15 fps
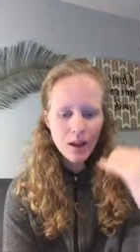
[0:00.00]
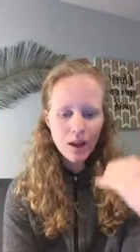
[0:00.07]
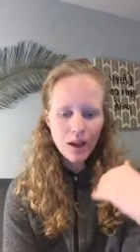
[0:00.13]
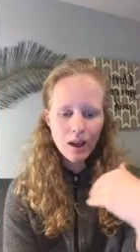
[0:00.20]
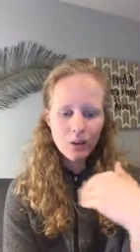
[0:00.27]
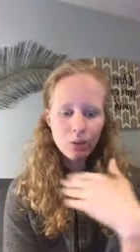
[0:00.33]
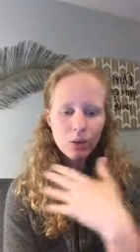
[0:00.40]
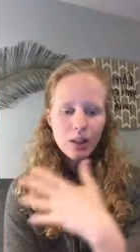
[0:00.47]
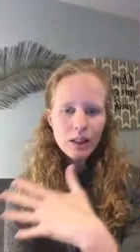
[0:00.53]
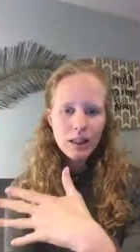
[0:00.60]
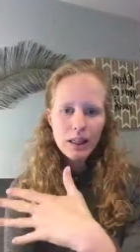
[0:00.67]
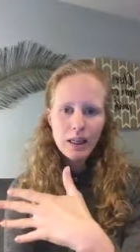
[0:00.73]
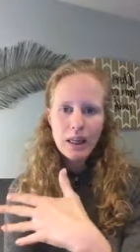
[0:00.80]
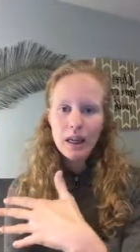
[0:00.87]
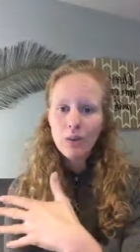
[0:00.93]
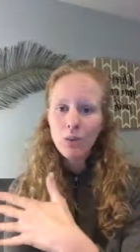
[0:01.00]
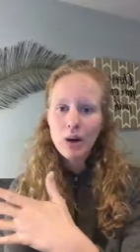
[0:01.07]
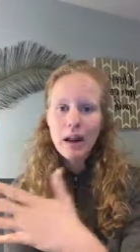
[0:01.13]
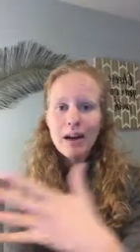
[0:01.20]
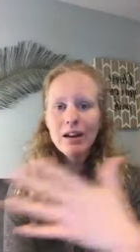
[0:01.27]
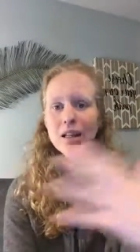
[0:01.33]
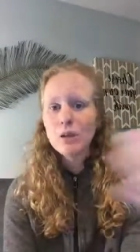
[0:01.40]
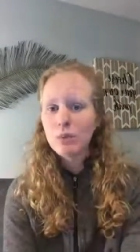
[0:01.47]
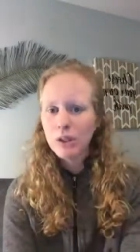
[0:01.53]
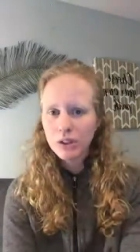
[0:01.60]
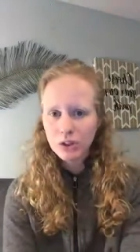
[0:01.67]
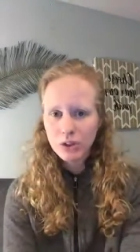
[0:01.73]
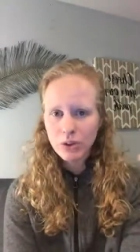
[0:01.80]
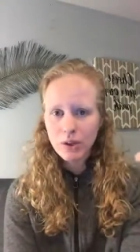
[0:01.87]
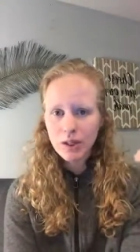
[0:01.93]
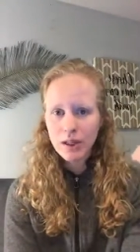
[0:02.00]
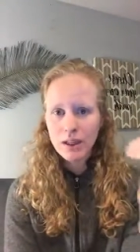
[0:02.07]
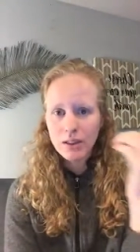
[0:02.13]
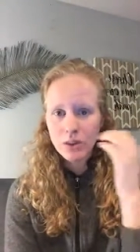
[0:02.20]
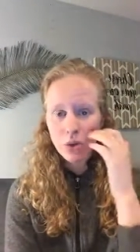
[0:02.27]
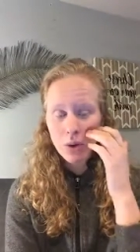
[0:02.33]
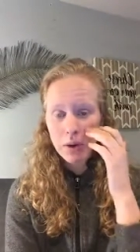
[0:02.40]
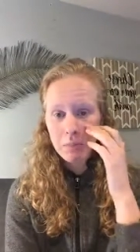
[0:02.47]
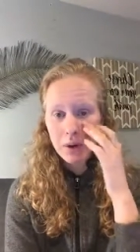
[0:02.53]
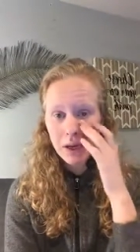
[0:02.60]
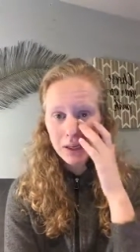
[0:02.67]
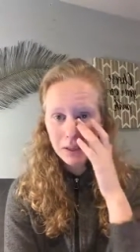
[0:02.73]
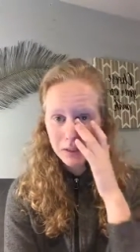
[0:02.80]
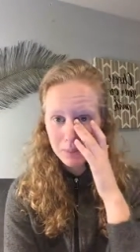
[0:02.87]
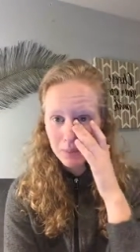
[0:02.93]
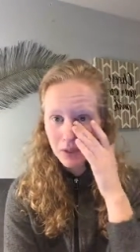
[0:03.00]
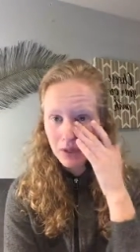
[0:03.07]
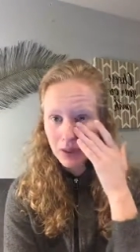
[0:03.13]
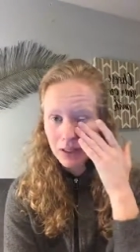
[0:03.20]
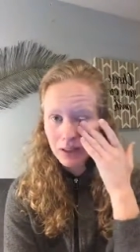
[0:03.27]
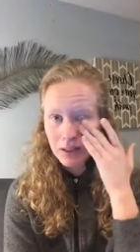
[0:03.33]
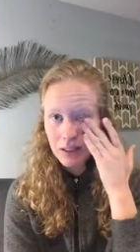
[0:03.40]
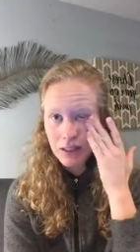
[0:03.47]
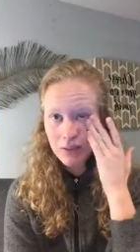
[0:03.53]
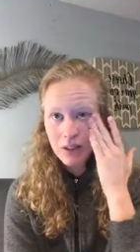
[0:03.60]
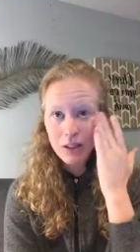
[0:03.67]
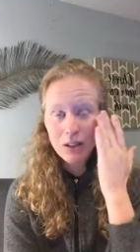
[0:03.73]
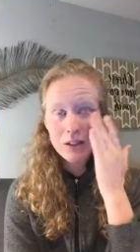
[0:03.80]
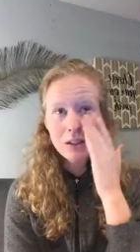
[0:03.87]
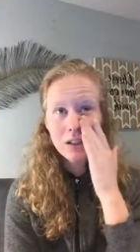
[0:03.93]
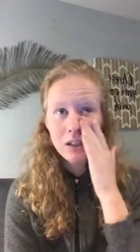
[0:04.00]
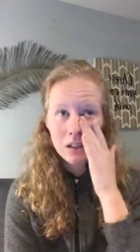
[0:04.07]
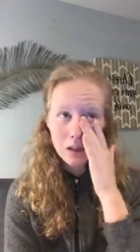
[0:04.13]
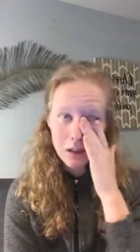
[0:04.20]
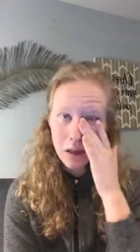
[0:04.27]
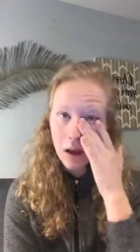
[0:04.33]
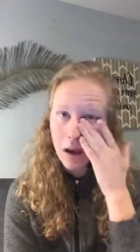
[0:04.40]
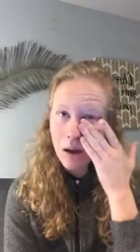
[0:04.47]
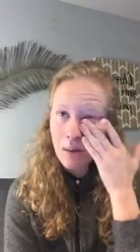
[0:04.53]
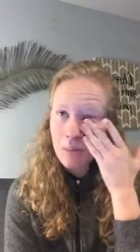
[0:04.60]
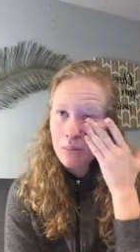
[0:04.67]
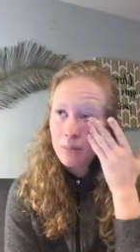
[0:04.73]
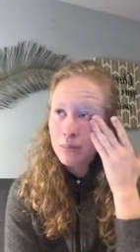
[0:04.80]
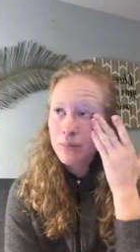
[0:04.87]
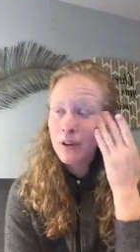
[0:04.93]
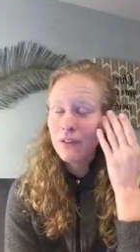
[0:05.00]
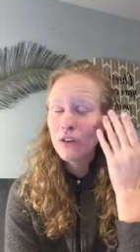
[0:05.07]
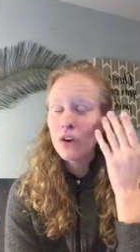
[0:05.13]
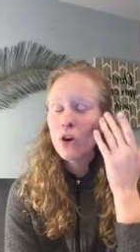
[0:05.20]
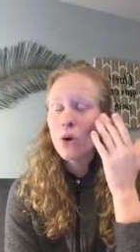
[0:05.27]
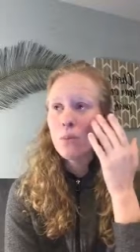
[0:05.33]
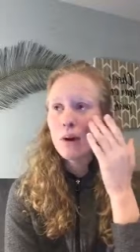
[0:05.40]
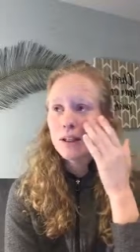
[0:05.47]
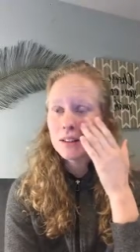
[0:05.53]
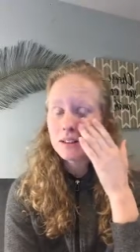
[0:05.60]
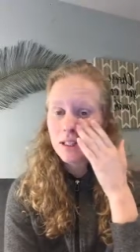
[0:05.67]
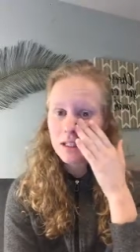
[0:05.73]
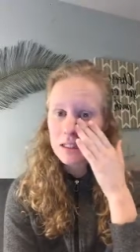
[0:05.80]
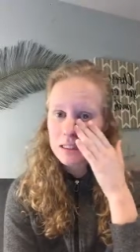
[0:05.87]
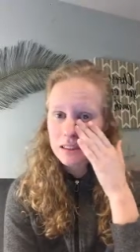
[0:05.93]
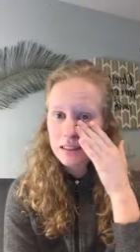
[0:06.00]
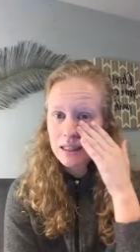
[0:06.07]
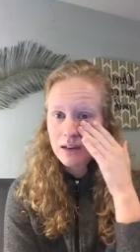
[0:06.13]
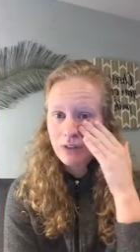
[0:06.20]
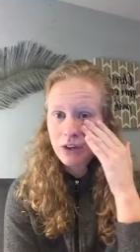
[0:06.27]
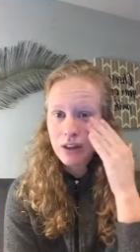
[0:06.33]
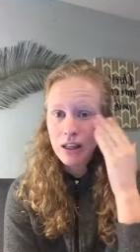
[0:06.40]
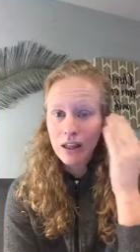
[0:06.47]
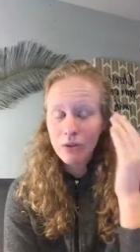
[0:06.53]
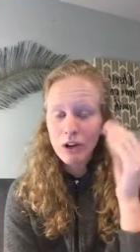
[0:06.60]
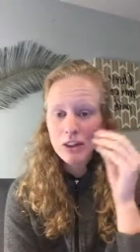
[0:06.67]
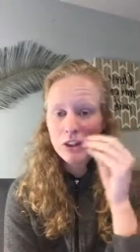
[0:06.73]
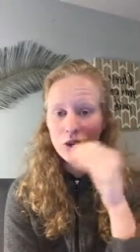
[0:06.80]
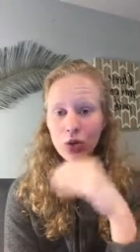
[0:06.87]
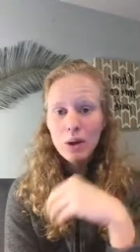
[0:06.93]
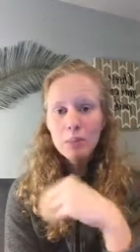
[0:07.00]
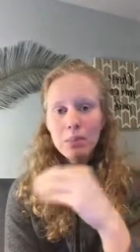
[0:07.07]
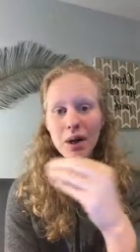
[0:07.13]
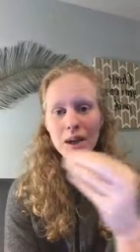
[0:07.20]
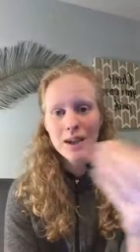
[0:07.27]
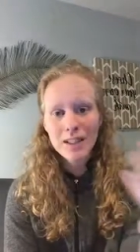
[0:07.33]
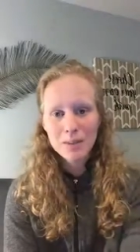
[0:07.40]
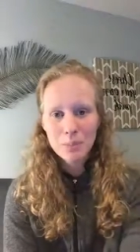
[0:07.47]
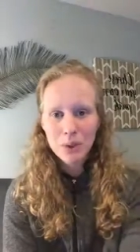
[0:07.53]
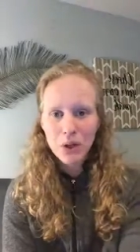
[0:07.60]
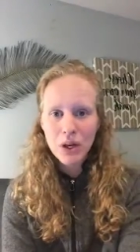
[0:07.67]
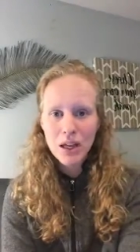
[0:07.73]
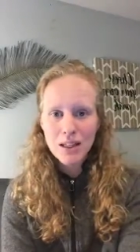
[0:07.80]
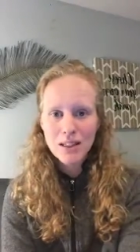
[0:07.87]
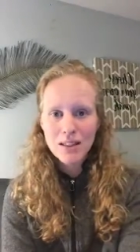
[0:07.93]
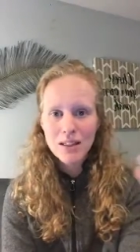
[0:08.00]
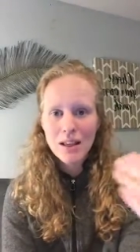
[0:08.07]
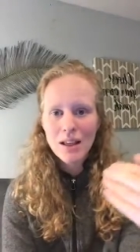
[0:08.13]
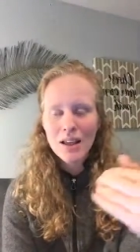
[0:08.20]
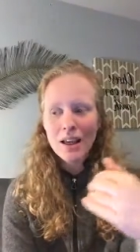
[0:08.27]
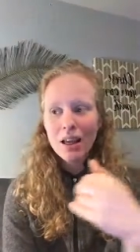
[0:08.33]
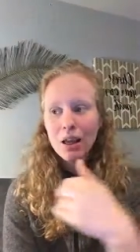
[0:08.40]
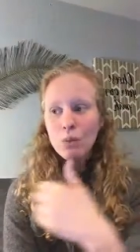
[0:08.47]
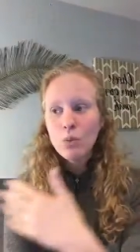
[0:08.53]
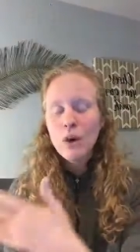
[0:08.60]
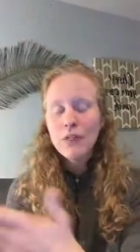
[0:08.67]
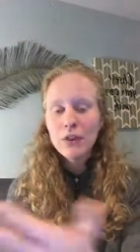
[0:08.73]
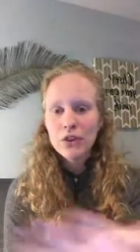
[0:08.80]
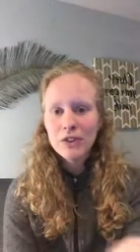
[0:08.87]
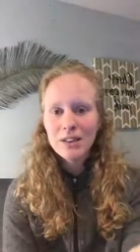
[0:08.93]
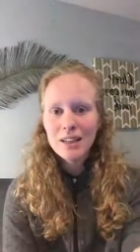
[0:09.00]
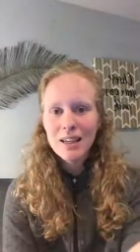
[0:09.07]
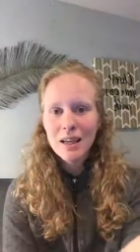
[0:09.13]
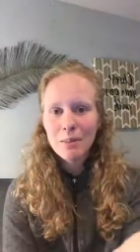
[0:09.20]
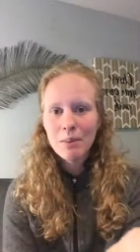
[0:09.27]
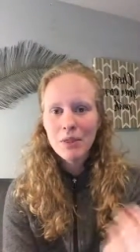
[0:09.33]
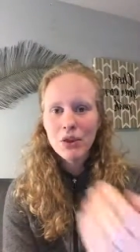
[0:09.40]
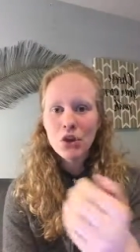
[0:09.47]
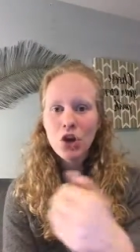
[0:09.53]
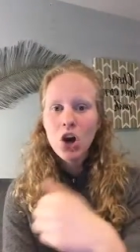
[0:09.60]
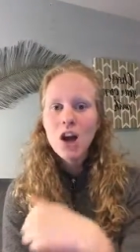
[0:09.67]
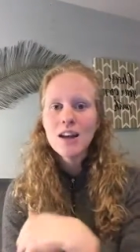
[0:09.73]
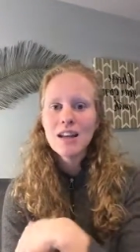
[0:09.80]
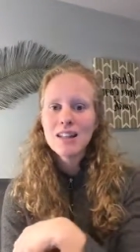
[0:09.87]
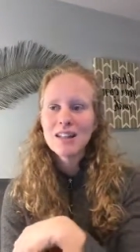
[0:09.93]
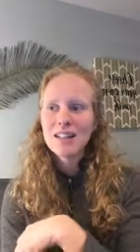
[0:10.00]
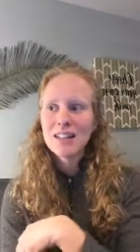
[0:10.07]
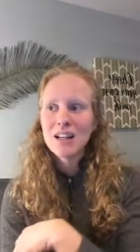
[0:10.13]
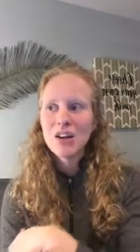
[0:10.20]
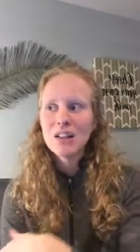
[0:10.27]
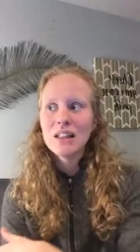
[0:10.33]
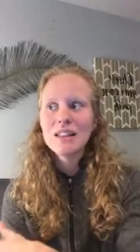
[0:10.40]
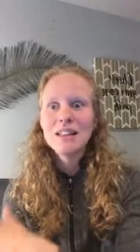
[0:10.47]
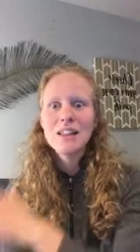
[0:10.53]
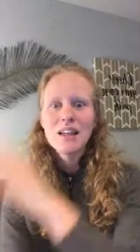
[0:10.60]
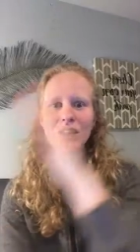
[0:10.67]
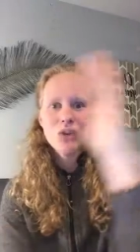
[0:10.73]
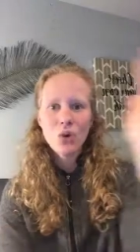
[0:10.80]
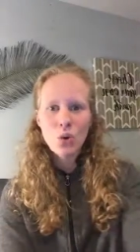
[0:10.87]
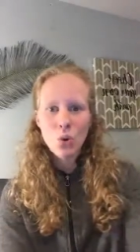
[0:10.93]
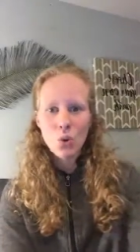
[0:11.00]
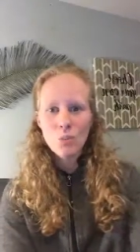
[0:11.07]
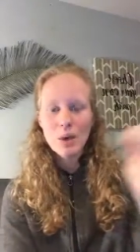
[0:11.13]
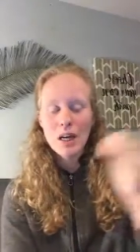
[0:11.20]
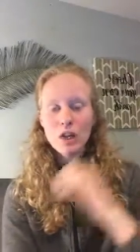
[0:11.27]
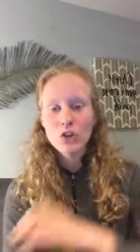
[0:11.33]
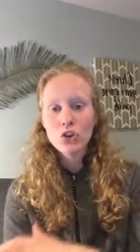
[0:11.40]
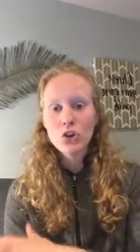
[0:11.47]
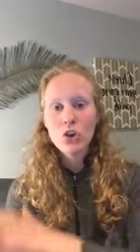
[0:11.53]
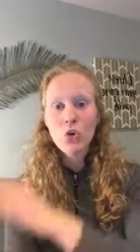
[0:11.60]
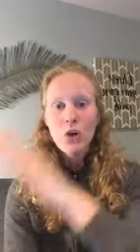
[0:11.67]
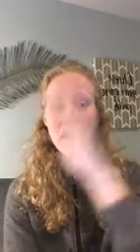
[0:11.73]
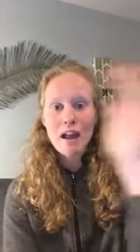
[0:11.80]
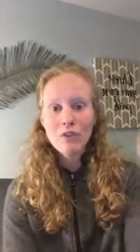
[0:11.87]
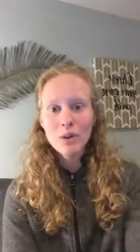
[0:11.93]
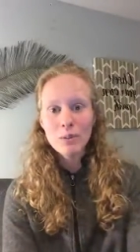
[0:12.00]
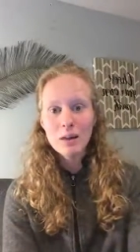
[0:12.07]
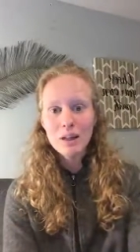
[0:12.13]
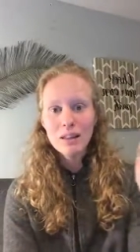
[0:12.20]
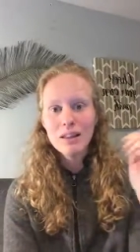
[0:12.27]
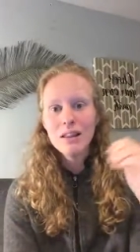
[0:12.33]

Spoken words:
And really, what anyone's doing is going by experience. Even if you go by studies and everything, right? They're going by experience in what they're seeing, but they're not necessarily seeing the whole picture or everybody.